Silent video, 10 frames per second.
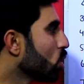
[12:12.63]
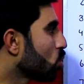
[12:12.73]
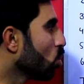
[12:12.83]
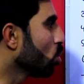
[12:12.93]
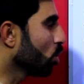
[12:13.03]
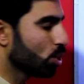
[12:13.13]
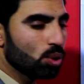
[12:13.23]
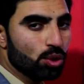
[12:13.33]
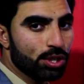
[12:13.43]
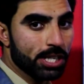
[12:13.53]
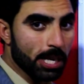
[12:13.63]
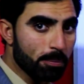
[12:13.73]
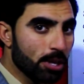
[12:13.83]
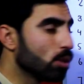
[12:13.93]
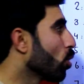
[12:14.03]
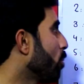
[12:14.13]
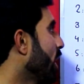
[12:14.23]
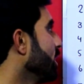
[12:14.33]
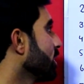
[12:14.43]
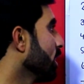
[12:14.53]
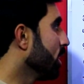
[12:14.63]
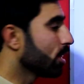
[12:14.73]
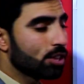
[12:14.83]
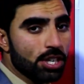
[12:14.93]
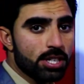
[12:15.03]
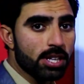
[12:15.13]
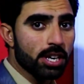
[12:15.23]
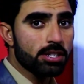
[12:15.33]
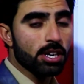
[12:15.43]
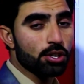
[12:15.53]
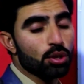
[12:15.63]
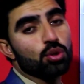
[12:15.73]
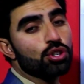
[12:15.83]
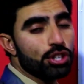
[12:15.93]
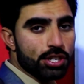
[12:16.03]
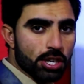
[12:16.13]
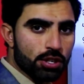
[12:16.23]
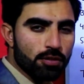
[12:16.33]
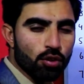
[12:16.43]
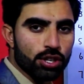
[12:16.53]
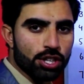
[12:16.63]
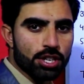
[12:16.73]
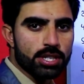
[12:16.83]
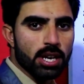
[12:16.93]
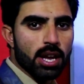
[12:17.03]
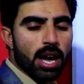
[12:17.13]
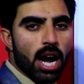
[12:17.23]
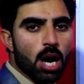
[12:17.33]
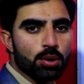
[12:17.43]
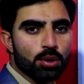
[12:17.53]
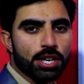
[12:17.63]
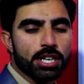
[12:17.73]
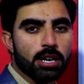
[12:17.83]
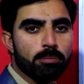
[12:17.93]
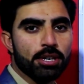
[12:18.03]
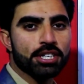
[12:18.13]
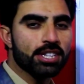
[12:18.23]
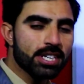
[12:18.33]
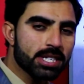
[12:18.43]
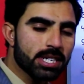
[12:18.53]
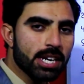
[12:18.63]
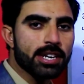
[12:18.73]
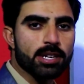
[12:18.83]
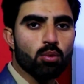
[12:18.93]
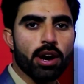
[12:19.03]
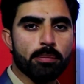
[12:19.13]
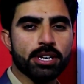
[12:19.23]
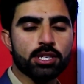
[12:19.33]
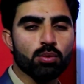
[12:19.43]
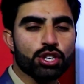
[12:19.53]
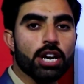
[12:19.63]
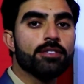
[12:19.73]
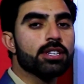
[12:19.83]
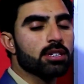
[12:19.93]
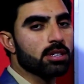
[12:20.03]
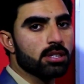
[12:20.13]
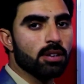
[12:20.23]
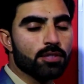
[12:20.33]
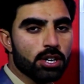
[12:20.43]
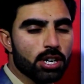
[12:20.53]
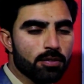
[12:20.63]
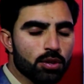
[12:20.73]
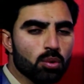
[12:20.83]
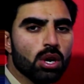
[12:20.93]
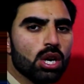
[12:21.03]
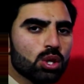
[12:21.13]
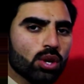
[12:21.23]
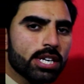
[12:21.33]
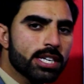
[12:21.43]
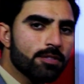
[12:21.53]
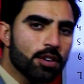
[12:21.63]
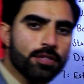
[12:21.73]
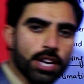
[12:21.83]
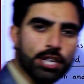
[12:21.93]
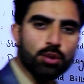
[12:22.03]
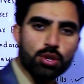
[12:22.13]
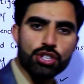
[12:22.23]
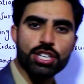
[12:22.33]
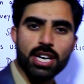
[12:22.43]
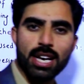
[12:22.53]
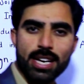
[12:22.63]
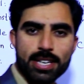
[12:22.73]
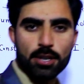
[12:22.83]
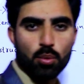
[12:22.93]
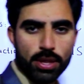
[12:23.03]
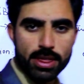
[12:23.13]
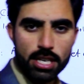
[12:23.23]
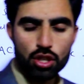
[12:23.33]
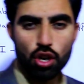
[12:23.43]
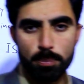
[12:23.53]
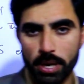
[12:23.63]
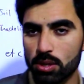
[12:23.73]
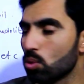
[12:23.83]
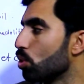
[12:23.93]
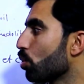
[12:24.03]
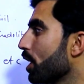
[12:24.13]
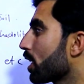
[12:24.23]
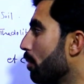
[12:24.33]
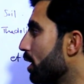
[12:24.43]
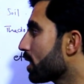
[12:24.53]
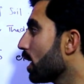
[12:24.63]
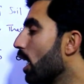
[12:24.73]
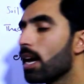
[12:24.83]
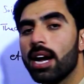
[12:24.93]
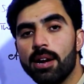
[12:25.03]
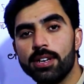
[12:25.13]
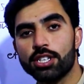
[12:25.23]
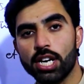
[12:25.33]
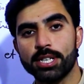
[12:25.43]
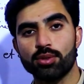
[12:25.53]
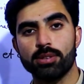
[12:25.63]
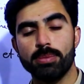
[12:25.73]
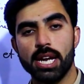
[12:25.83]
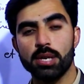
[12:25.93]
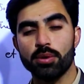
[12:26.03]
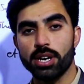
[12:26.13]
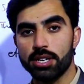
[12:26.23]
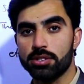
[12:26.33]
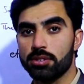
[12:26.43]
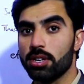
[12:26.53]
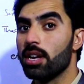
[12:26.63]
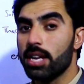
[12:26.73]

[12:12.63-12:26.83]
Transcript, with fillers: so you should keep in your mind these things and you should research for these how you can complete these 10 requirements which I have discussed the front of you. So guys if you have any question related with this topic so you can comments I will try to reply your answer.